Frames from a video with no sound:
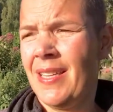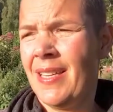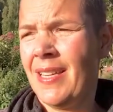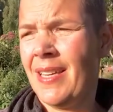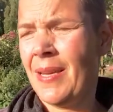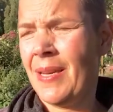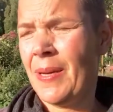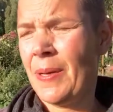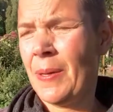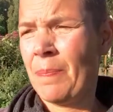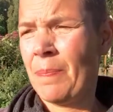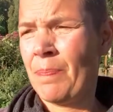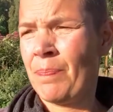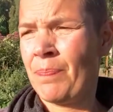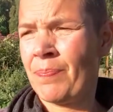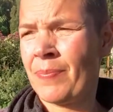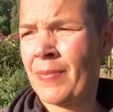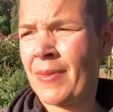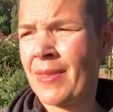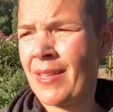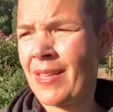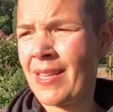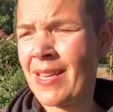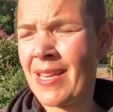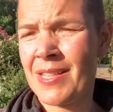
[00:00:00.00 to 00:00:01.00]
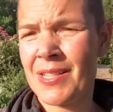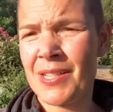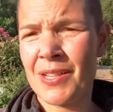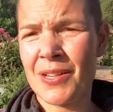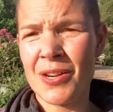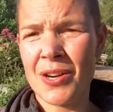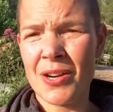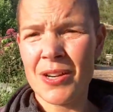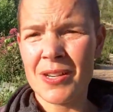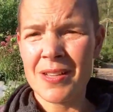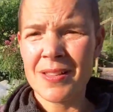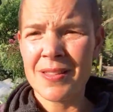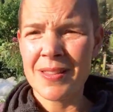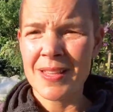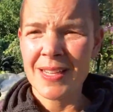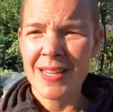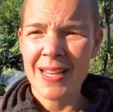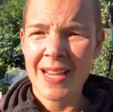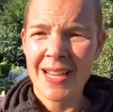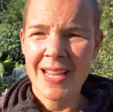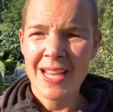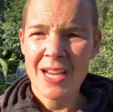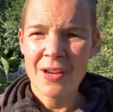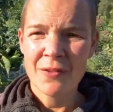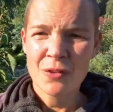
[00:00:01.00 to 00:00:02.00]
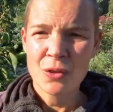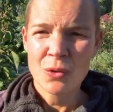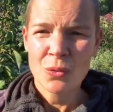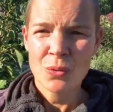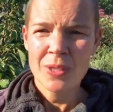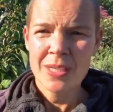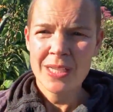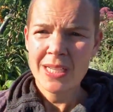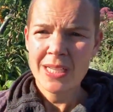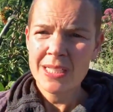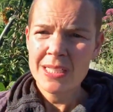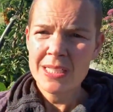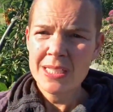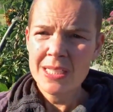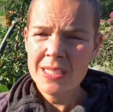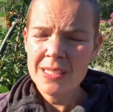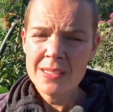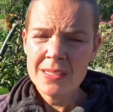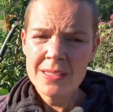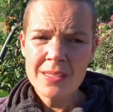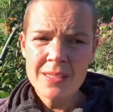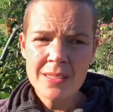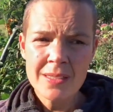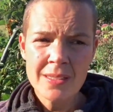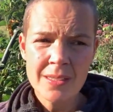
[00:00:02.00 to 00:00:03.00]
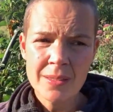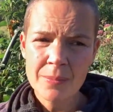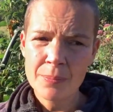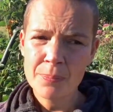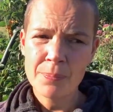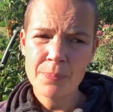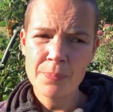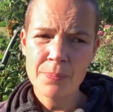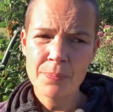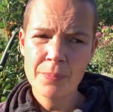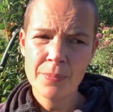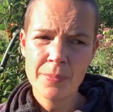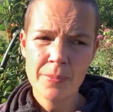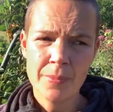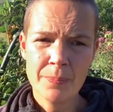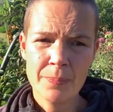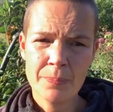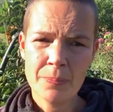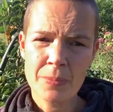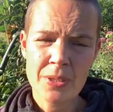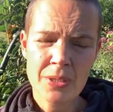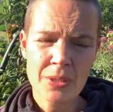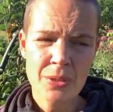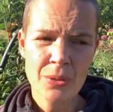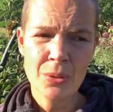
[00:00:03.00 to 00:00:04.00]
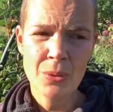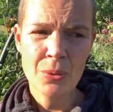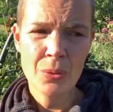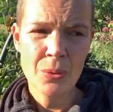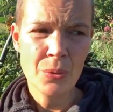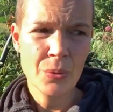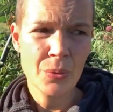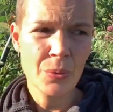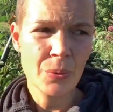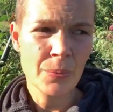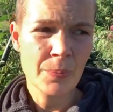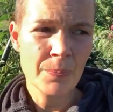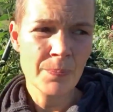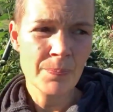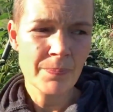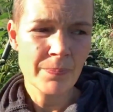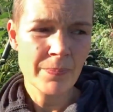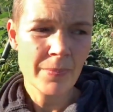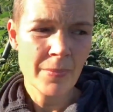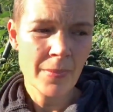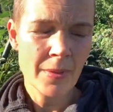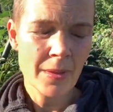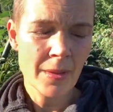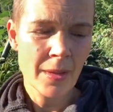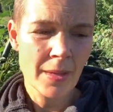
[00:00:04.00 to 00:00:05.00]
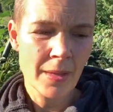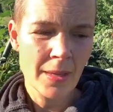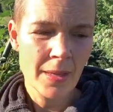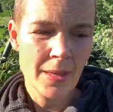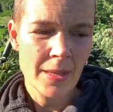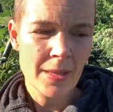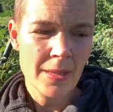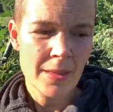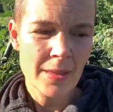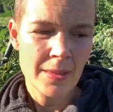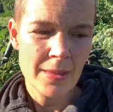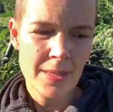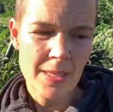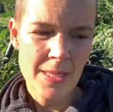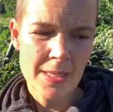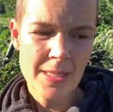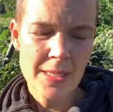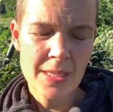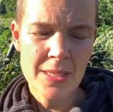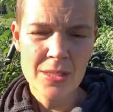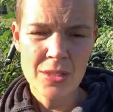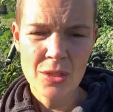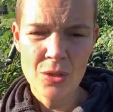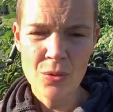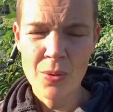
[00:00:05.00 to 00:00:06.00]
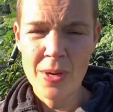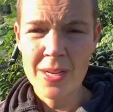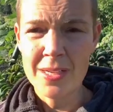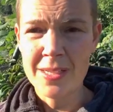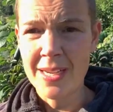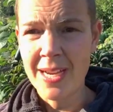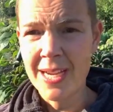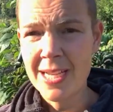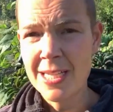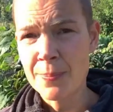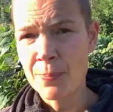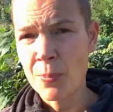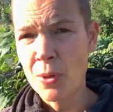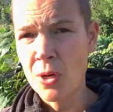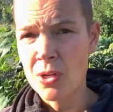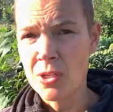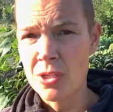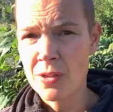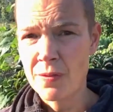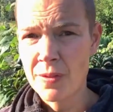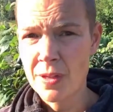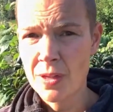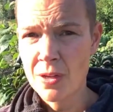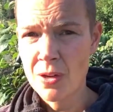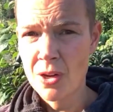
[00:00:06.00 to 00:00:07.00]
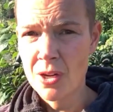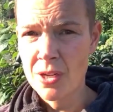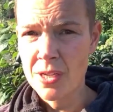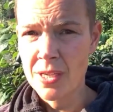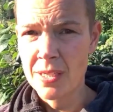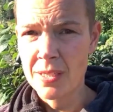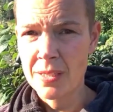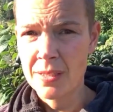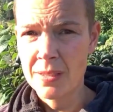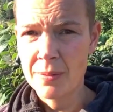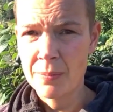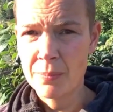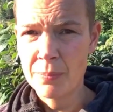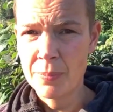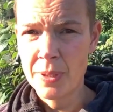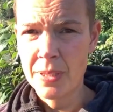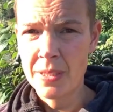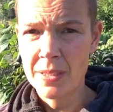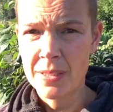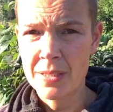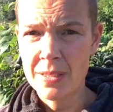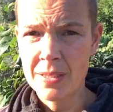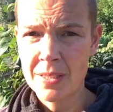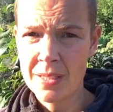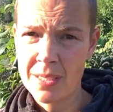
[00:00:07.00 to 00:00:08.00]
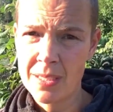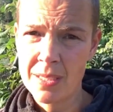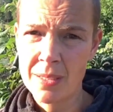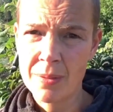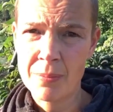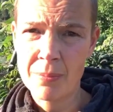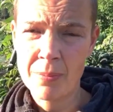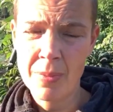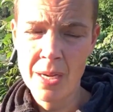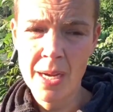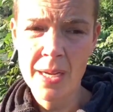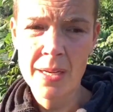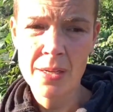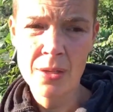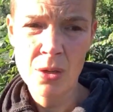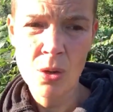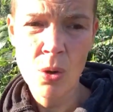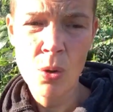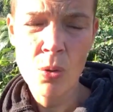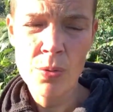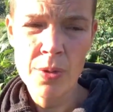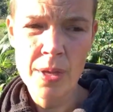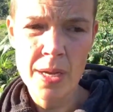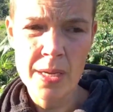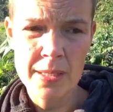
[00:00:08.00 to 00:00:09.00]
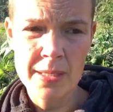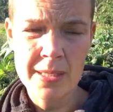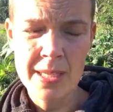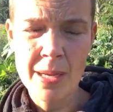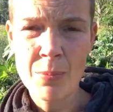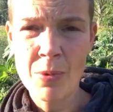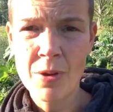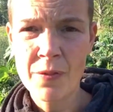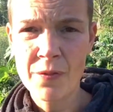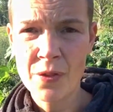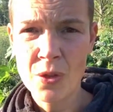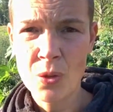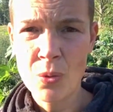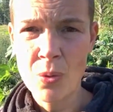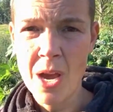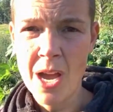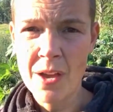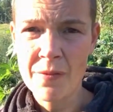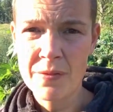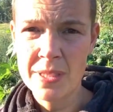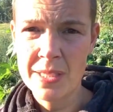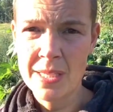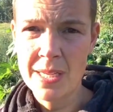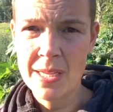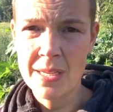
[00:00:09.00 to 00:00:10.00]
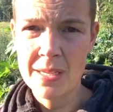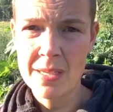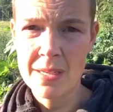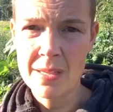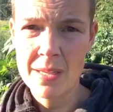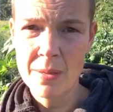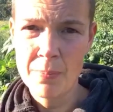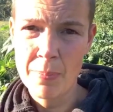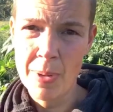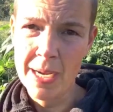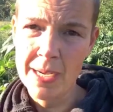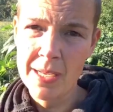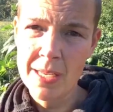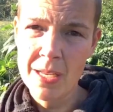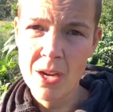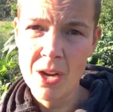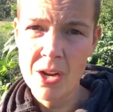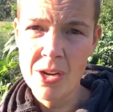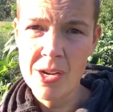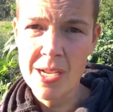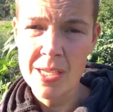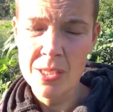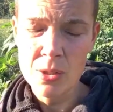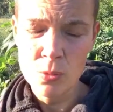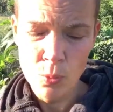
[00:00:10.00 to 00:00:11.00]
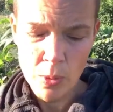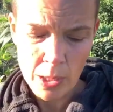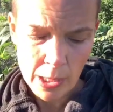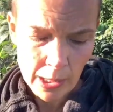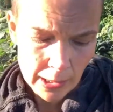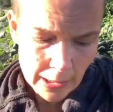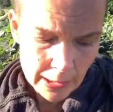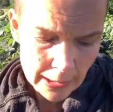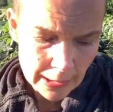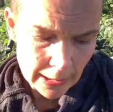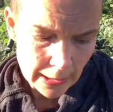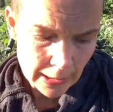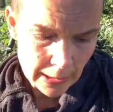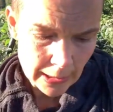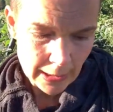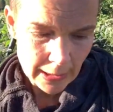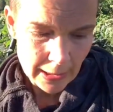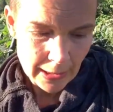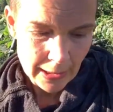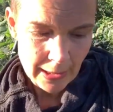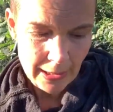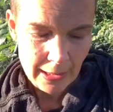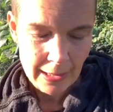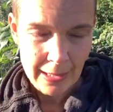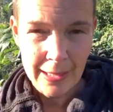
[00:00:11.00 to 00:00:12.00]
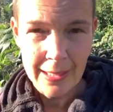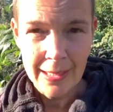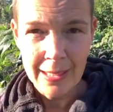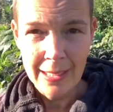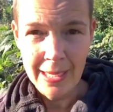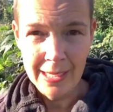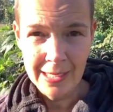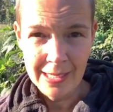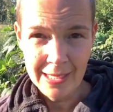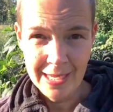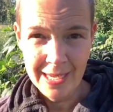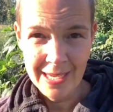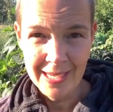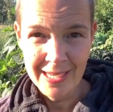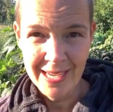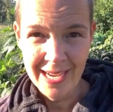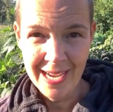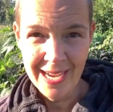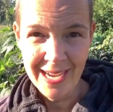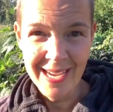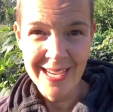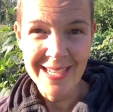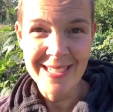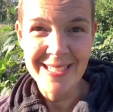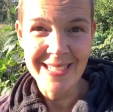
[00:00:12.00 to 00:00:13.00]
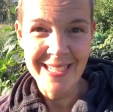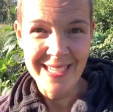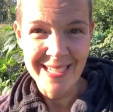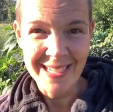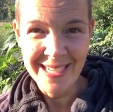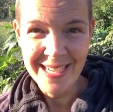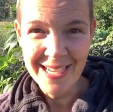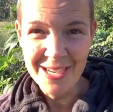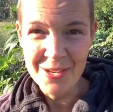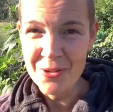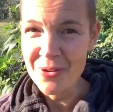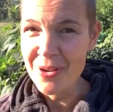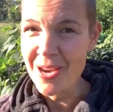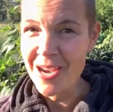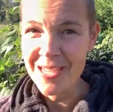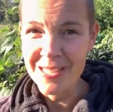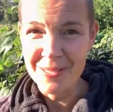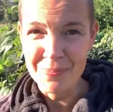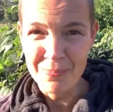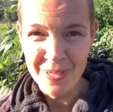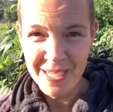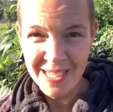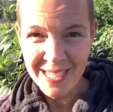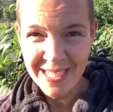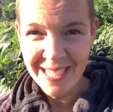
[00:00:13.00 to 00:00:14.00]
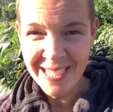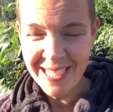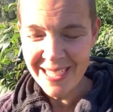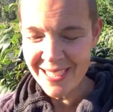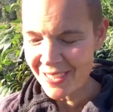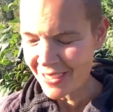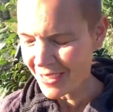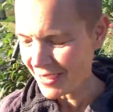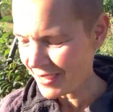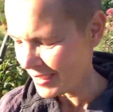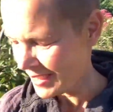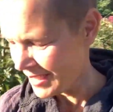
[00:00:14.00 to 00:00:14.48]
The kitchen garden that I have created. So this is a quite nice part of the garden, but I know that some of you have seen the backyard as well, like Lena and Nini, who has been here